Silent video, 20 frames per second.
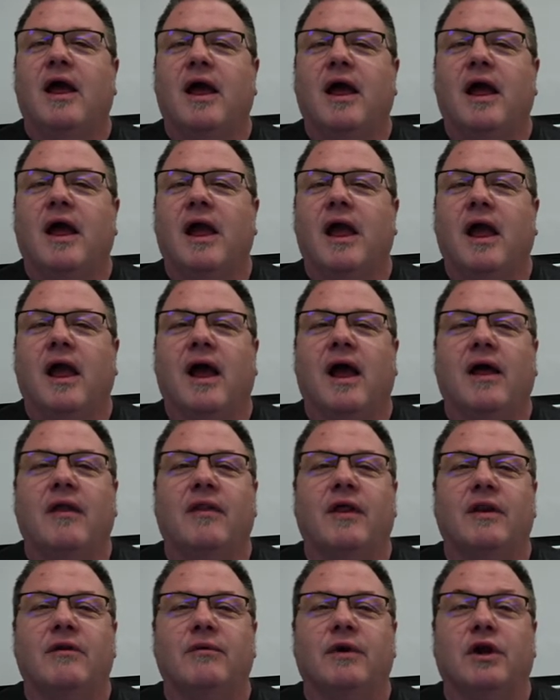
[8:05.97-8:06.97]

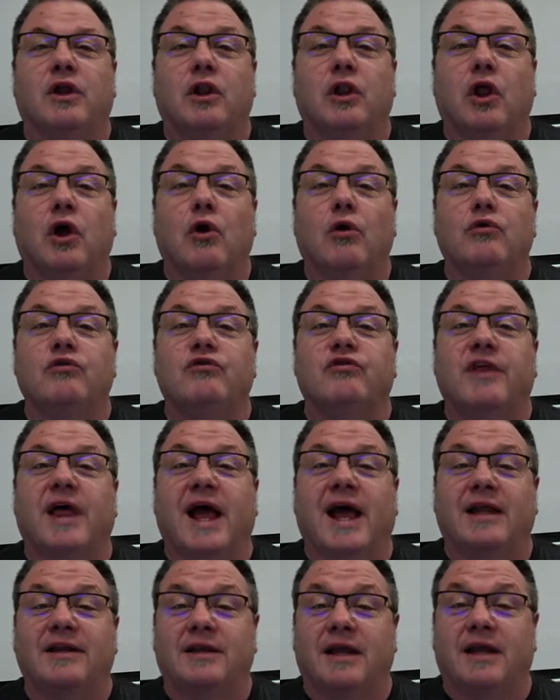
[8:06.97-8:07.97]
And then close
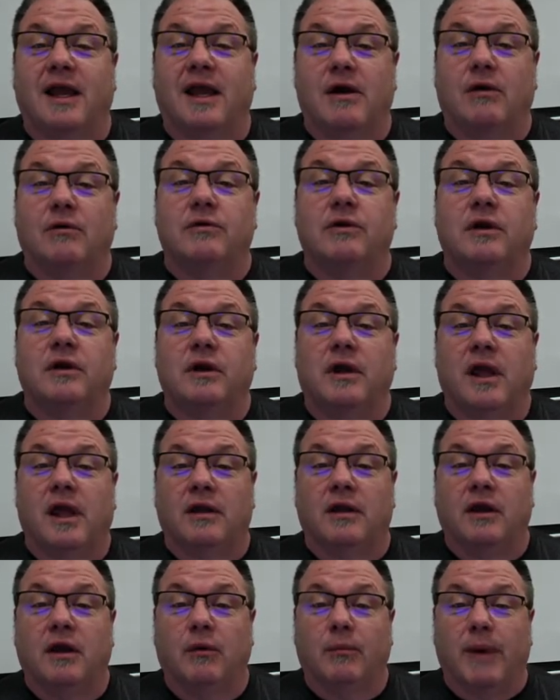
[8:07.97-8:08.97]
that down
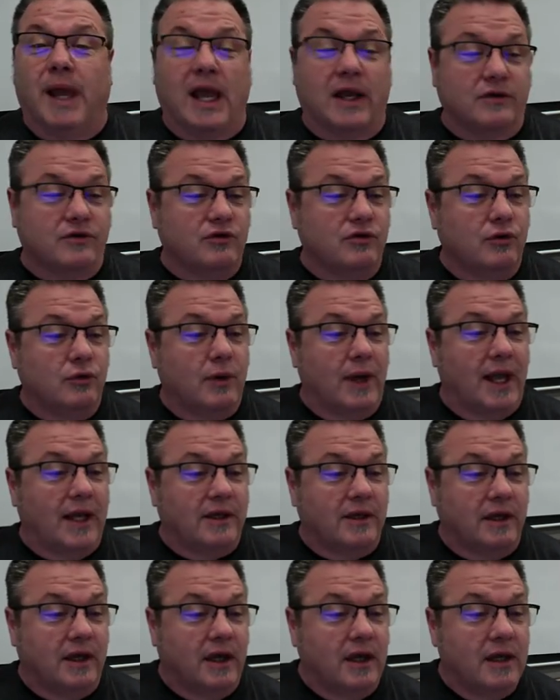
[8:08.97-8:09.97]
and go back to
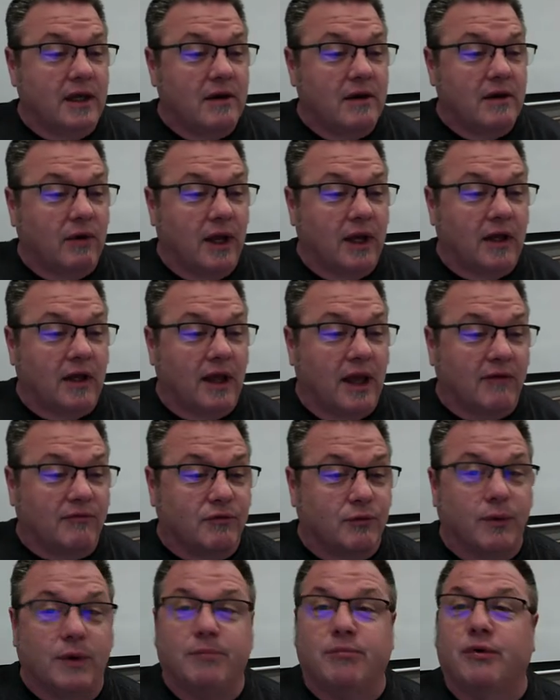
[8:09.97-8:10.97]
editing, right,
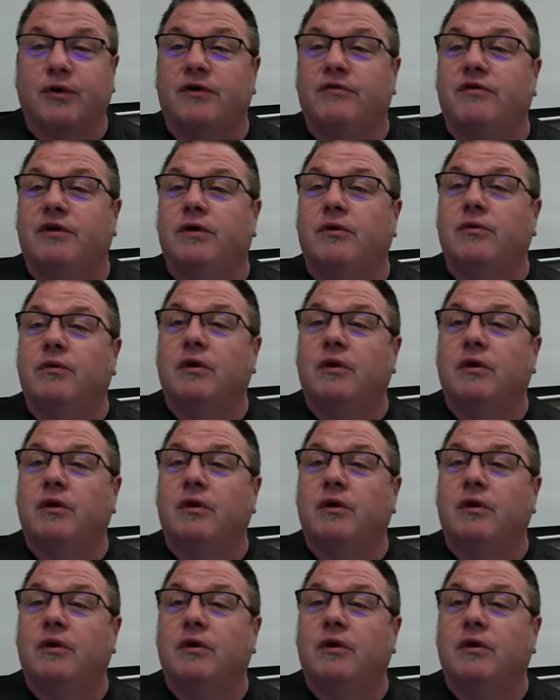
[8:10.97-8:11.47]
after we preview